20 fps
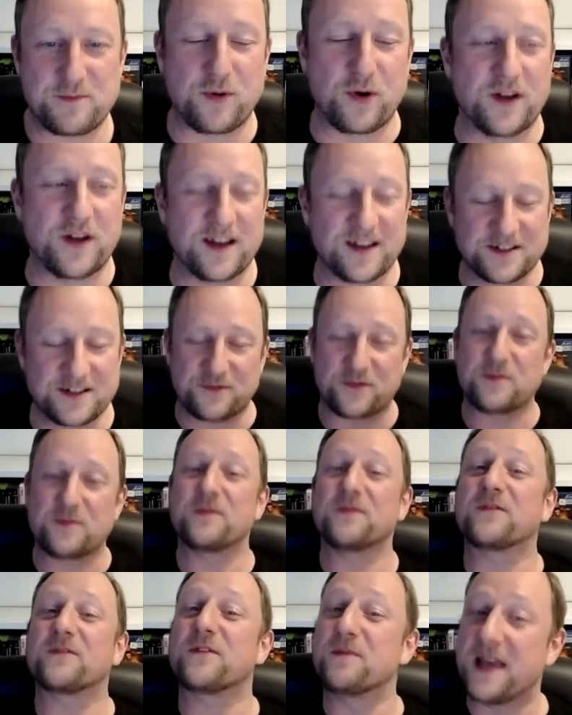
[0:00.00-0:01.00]
product
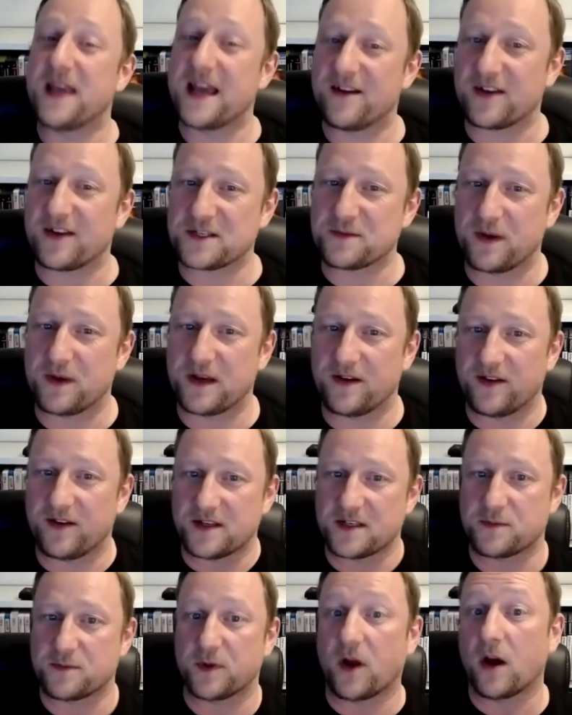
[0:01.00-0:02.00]
from from their
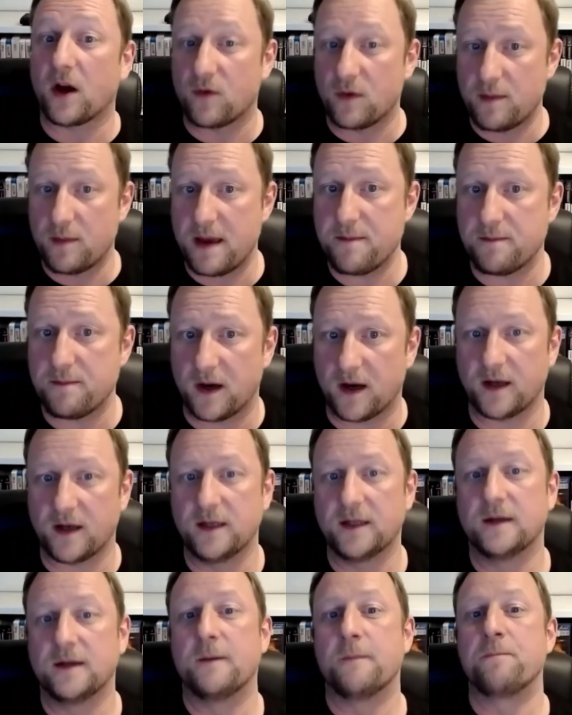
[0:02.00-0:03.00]
experience. But I remember
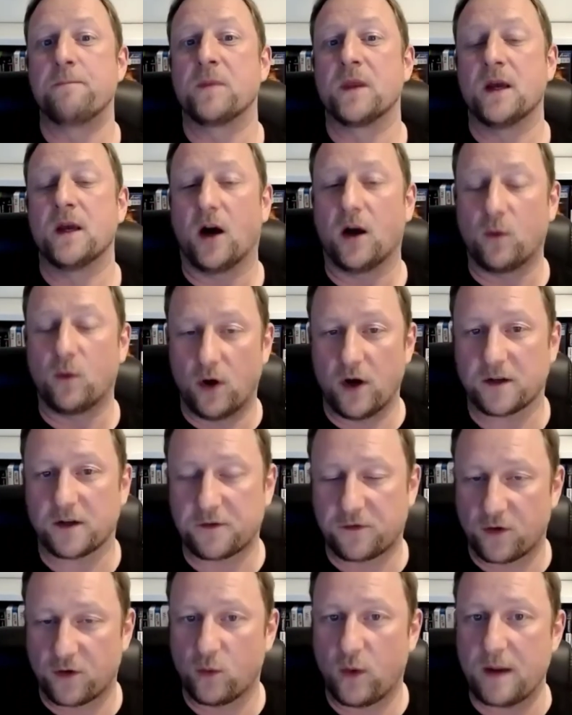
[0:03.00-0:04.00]
I worked
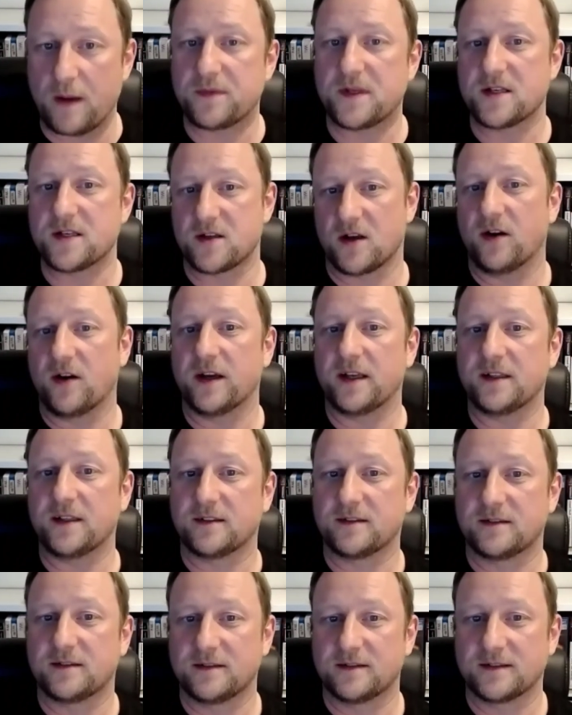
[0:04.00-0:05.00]
for a web design
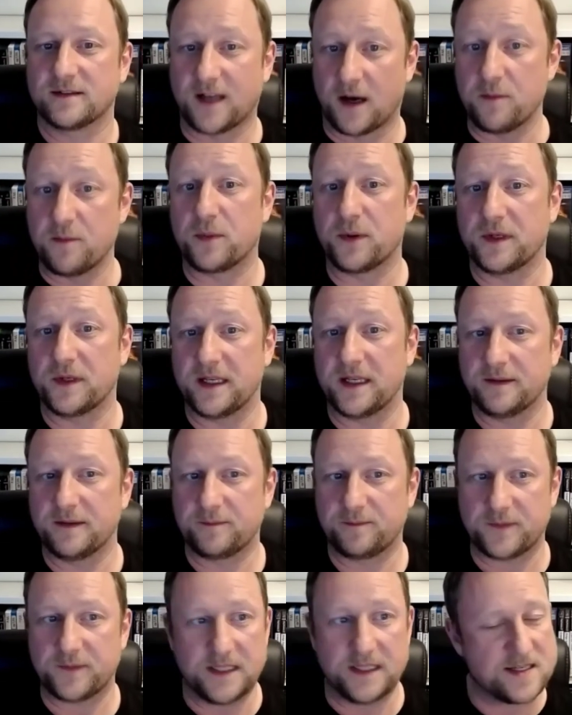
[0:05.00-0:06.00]
company,
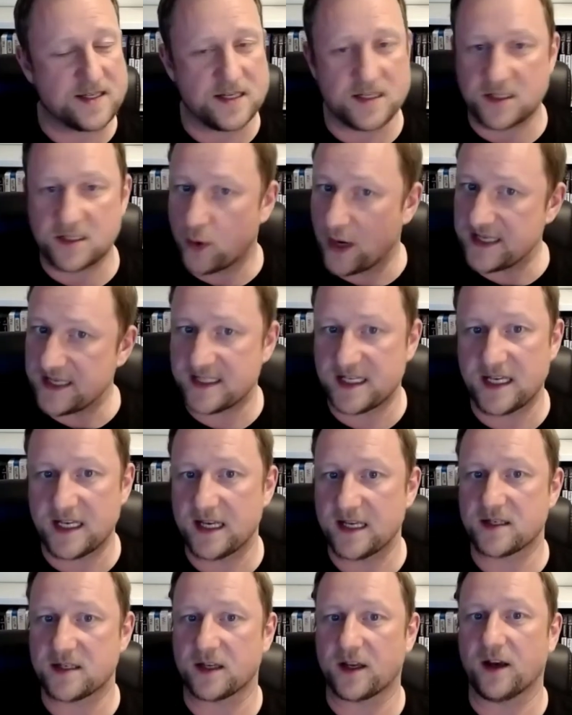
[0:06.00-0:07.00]
and this is 20
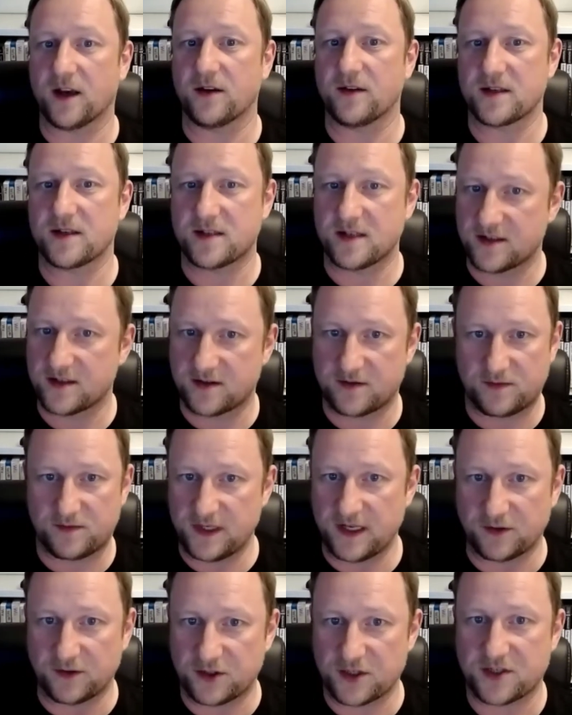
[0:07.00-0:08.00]
years ago. This is,
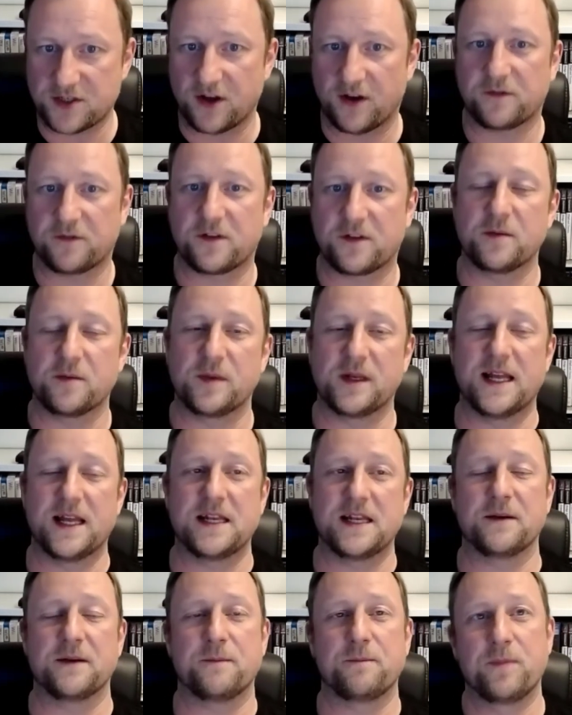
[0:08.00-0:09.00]
you know, just after the
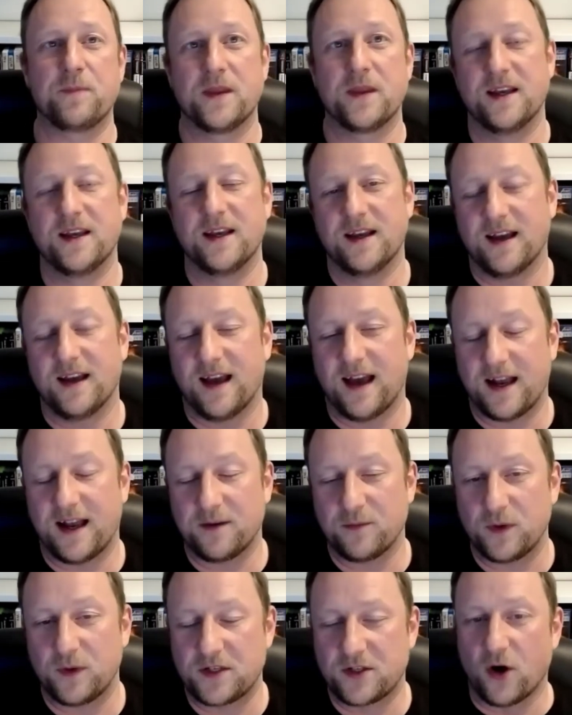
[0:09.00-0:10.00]
millennium,
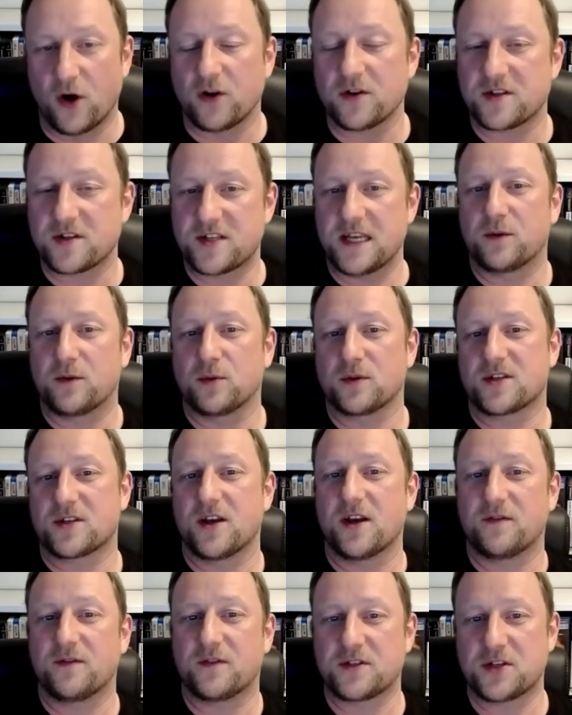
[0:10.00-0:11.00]
and we'd got SQL
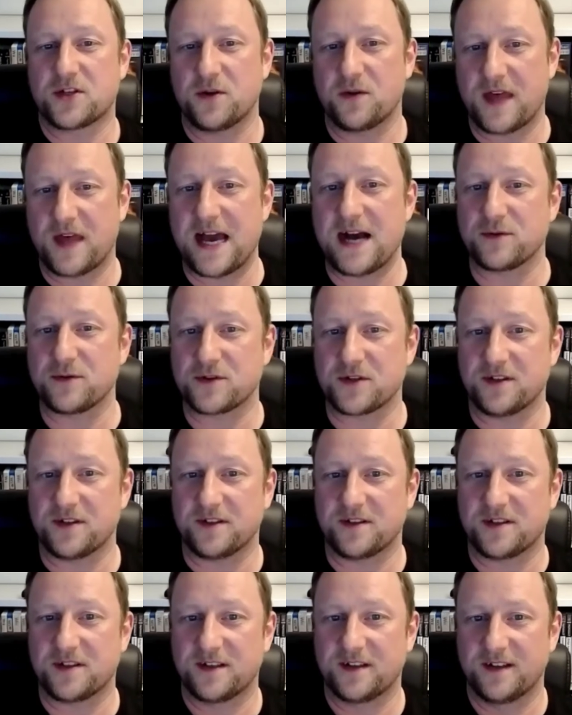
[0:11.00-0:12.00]
Server
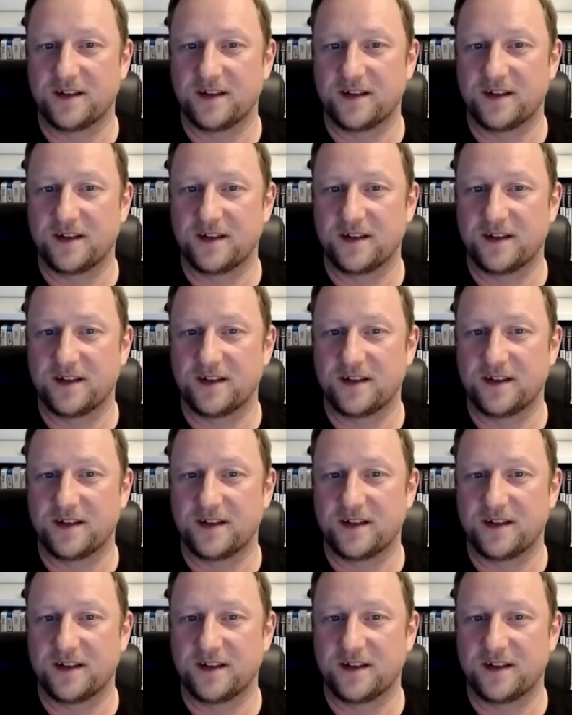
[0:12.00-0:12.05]
2000,